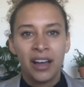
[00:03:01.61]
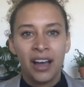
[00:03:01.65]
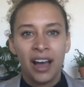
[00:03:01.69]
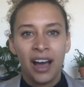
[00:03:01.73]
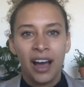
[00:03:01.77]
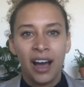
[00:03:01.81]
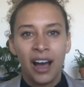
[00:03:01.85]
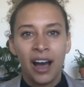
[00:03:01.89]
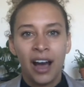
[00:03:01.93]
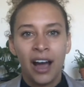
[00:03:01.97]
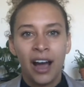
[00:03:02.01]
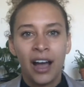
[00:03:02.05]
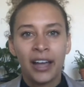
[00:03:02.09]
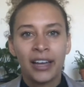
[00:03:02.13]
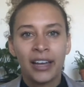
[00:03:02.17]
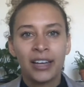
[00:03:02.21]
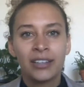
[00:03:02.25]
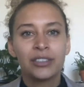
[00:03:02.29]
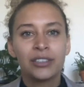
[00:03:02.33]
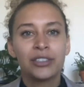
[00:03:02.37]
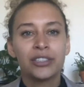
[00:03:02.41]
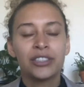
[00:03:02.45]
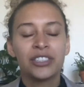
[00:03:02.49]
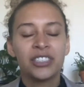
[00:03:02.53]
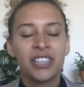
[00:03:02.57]
I
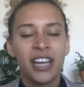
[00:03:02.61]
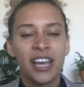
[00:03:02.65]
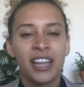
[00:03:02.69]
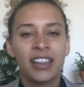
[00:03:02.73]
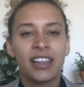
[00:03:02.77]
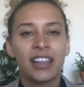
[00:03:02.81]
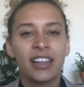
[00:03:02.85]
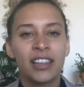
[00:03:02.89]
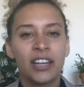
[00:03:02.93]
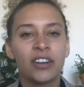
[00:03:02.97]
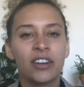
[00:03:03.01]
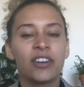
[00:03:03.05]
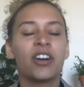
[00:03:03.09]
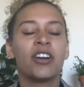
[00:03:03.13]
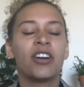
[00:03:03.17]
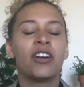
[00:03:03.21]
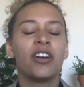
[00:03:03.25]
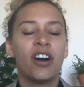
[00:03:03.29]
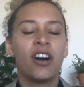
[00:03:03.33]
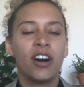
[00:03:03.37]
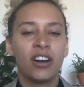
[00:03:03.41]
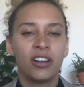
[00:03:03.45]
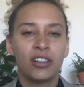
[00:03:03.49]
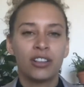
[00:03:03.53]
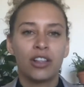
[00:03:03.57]
understand that there are
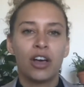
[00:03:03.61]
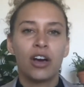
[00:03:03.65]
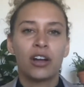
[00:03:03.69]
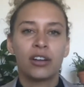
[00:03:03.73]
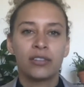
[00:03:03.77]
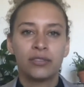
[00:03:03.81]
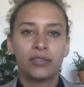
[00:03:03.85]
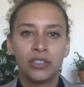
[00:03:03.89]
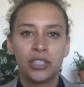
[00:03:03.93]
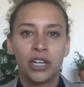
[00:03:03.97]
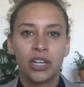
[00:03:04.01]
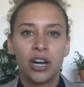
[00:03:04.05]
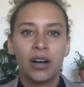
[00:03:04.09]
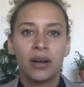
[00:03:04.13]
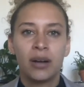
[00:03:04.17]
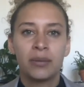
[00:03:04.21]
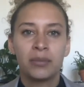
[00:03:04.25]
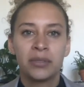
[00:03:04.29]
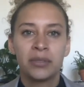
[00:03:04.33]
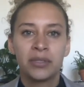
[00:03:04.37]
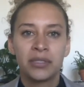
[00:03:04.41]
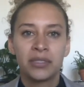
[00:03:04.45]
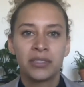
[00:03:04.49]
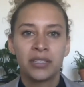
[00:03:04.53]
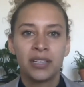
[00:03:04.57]
not a lot of
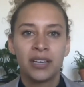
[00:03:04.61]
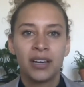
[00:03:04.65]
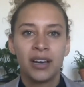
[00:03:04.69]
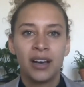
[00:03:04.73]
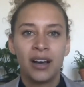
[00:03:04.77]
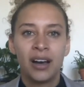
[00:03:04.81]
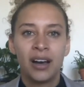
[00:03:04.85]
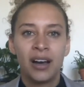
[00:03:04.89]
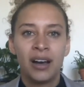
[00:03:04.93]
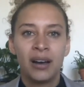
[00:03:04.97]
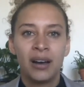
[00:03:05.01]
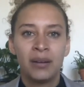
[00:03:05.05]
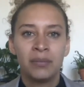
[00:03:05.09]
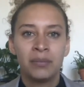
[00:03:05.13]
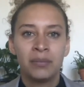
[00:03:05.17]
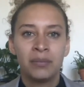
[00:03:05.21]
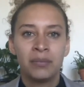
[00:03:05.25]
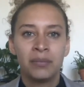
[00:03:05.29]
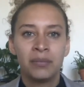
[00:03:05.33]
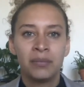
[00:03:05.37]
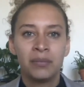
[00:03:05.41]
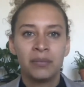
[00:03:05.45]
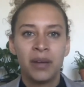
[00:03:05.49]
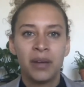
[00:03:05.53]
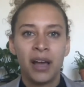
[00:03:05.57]
jobs um,
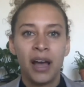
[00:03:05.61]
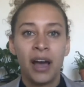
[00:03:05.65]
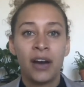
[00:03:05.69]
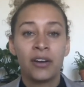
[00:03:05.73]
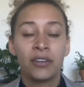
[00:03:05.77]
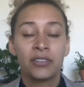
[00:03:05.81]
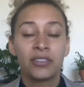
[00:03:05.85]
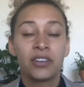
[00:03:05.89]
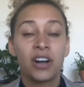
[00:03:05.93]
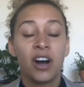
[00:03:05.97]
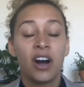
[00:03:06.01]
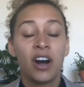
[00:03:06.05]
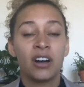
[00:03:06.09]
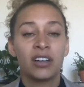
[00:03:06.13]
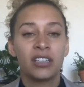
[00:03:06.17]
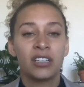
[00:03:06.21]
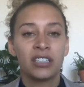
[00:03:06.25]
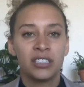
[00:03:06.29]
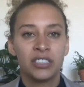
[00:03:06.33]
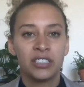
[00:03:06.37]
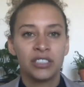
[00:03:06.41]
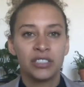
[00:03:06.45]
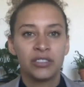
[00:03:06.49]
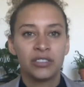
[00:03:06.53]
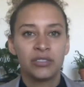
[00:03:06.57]
out of
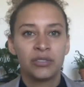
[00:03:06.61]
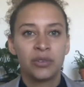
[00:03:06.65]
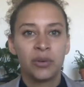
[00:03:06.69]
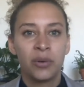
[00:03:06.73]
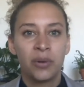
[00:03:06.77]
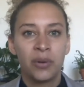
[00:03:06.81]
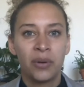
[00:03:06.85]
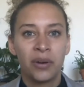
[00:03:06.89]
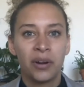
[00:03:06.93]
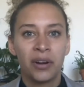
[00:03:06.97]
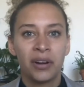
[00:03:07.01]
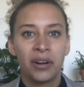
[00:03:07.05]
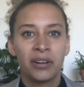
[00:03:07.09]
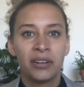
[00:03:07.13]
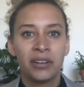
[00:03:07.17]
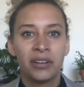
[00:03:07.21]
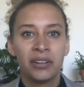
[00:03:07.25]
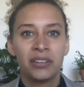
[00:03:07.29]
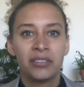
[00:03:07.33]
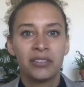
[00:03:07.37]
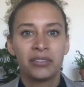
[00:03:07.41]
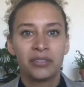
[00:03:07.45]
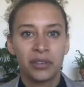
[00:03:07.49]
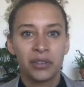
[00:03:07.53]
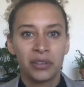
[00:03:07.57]
college for
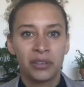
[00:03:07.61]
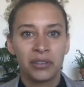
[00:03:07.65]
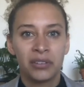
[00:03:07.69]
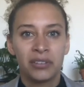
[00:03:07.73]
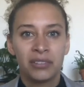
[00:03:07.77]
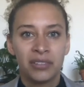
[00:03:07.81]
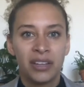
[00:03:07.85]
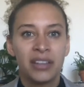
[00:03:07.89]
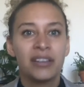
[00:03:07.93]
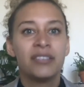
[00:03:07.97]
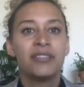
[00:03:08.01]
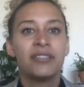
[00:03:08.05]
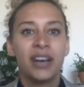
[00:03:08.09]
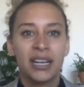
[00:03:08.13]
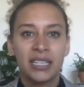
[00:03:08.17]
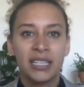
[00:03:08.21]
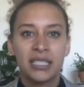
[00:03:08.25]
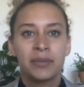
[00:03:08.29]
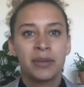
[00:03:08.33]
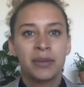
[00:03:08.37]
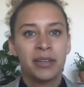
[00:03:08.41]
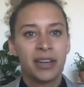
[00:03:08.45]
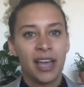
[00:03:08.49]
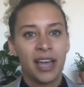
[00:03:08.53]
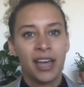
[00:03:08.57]
for
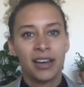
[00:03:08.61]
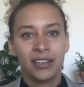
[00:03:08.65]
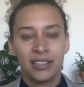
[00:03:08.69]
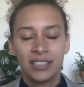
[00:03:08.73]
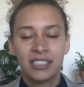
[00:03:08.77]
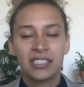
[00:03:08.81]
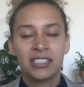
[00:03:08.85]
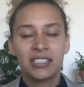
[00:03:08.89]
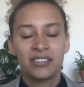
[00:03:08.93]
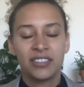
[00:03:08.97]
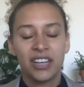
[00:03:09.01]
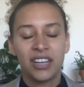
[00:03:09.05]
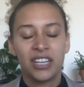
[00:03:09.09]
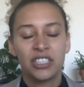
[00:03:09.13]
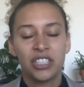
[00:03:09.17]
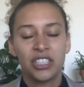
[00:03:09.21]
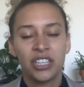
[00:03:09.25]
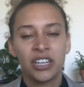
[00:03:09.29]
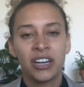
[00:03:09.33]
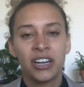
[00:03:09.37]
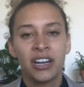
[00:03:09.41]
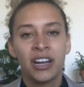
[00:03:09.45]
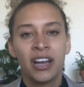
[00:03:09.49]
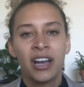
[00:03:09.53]
investment analysts in venture.